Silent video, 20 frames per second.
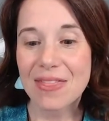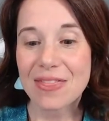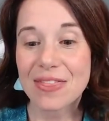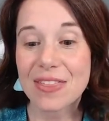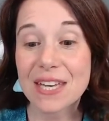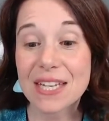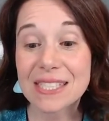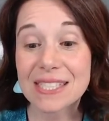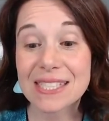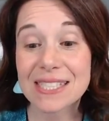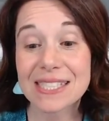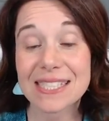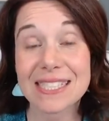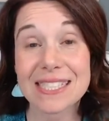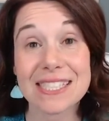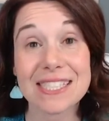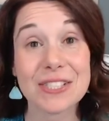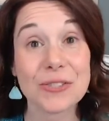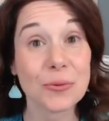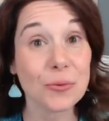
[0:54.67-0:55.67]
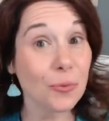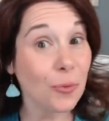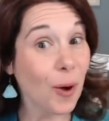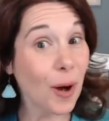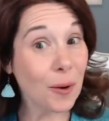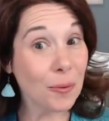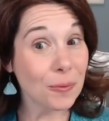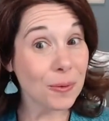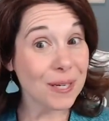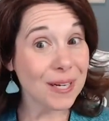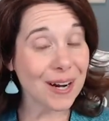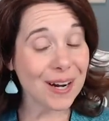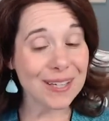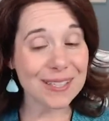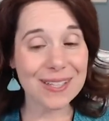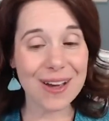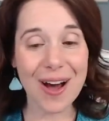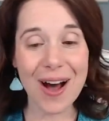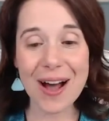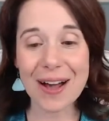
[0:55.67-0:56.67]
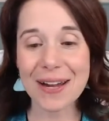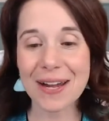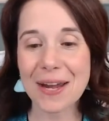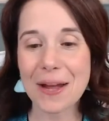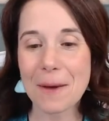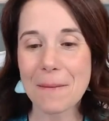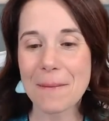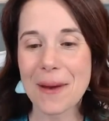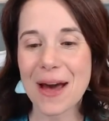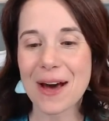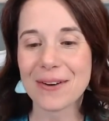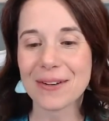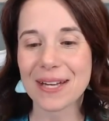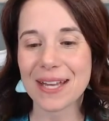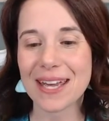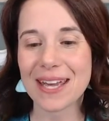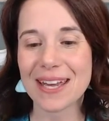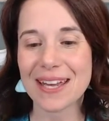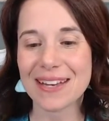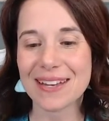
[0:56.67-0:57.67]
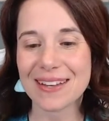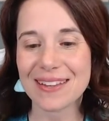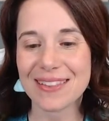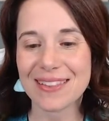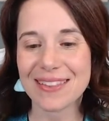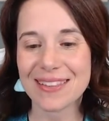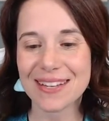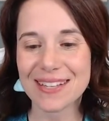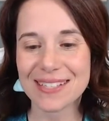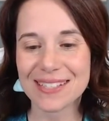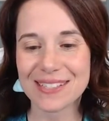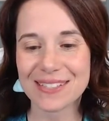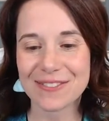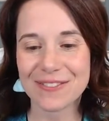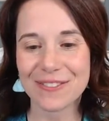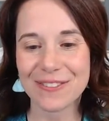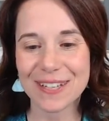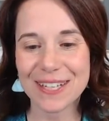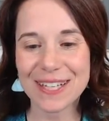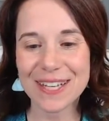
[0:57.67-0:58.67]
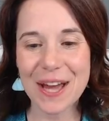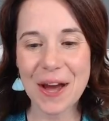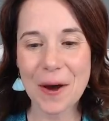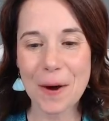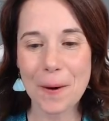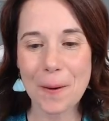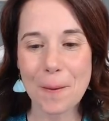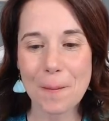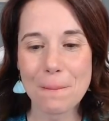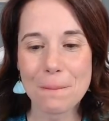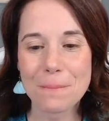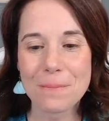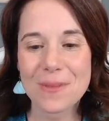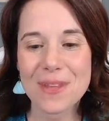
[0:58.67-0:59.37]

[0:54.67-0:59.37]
This is what we are talking about in this video.